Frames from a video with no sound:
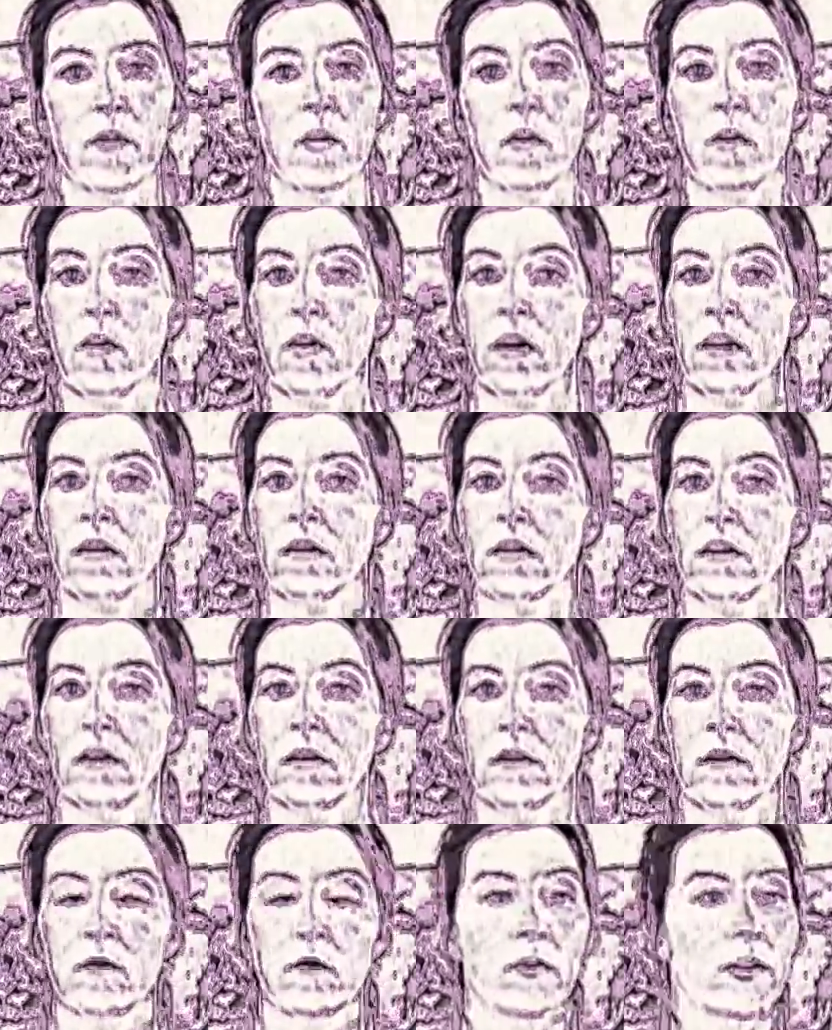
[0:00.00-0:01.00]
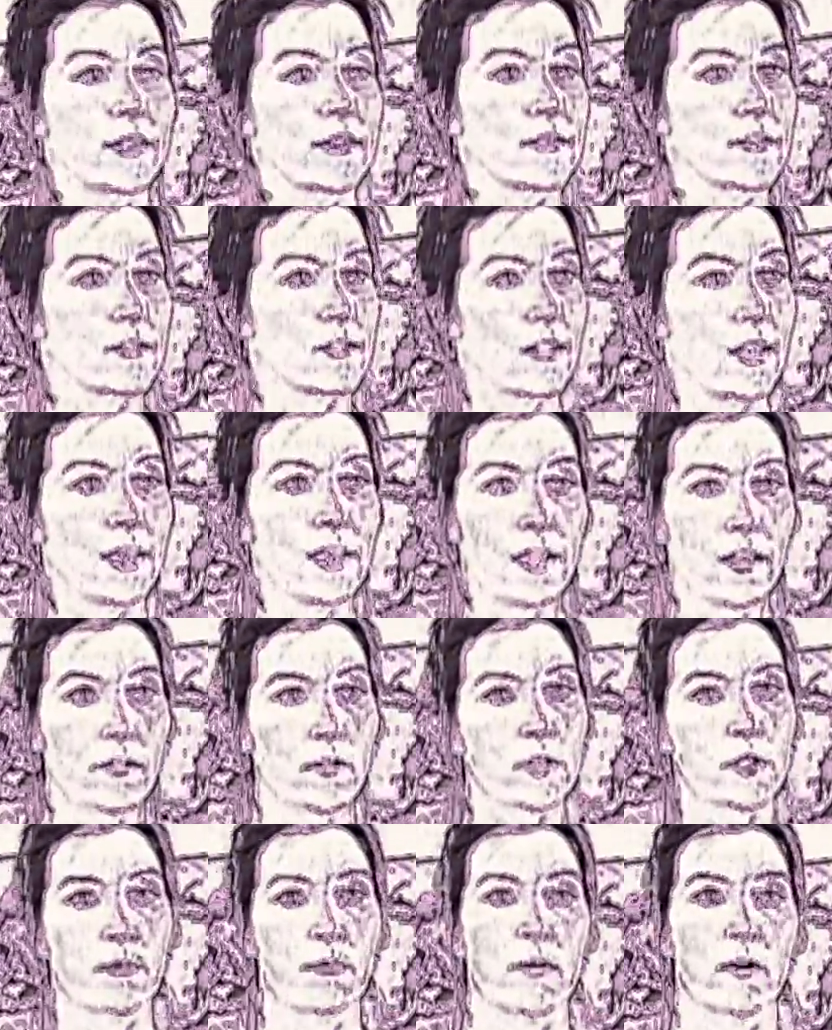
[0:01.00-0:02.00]
Or with any
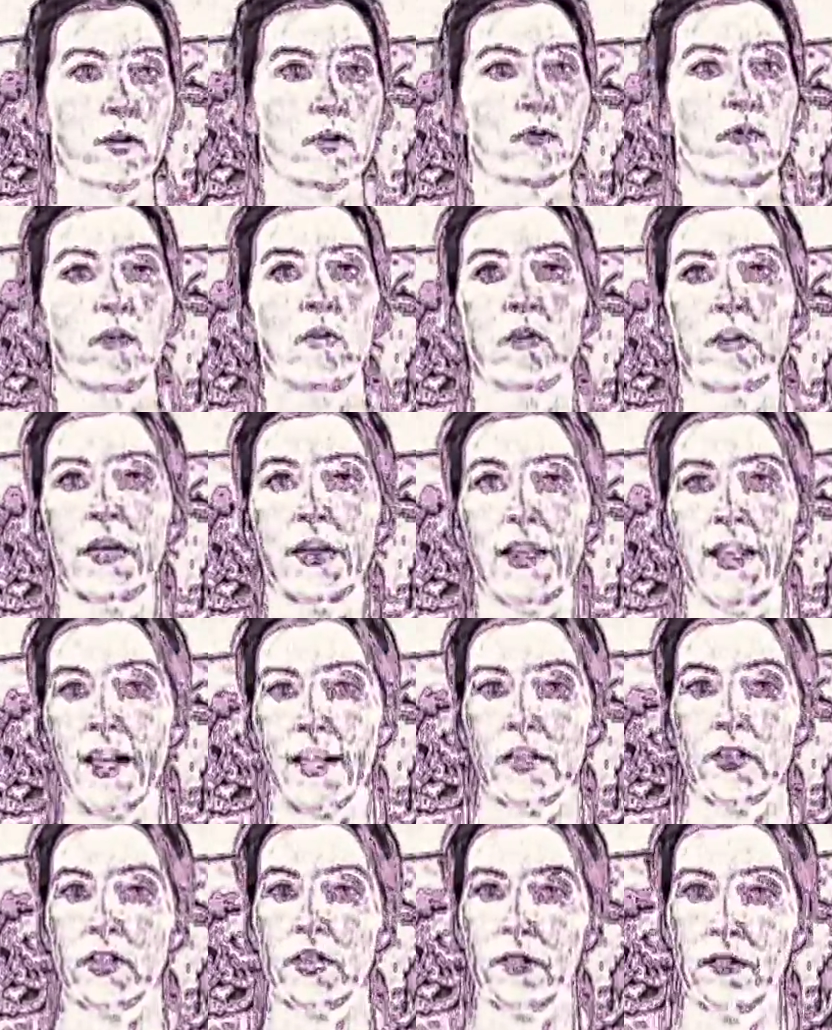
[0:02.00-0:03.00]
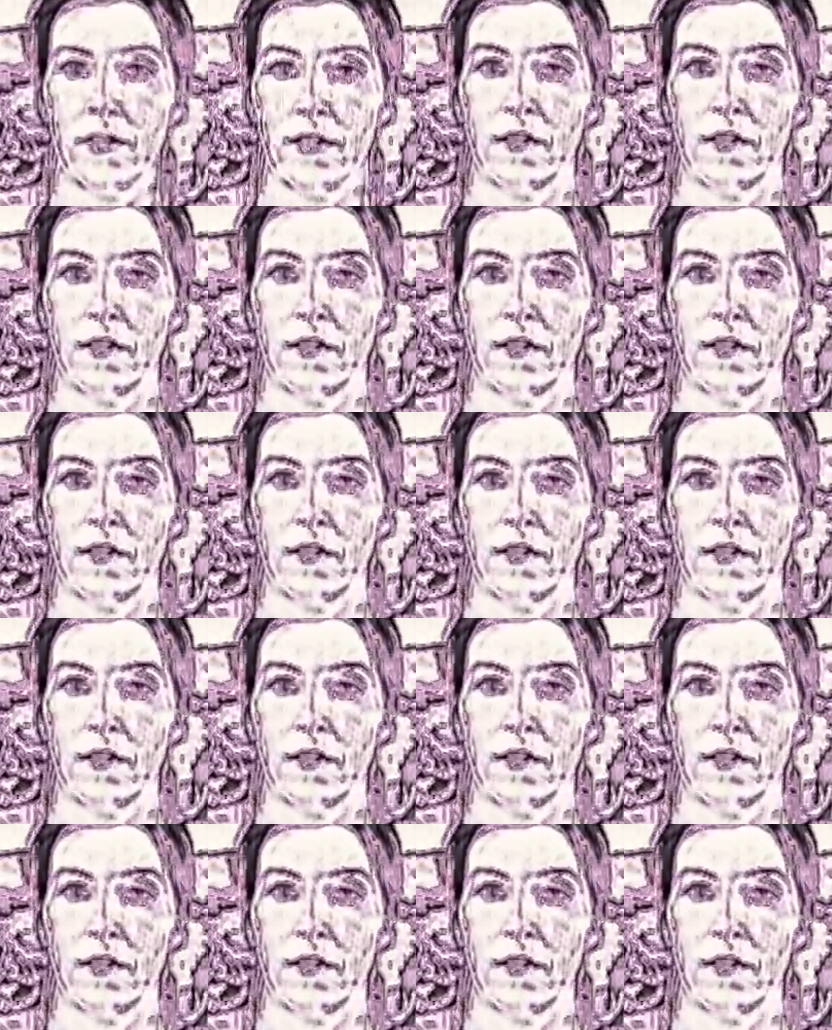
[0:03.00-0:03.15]
other spiritual connection,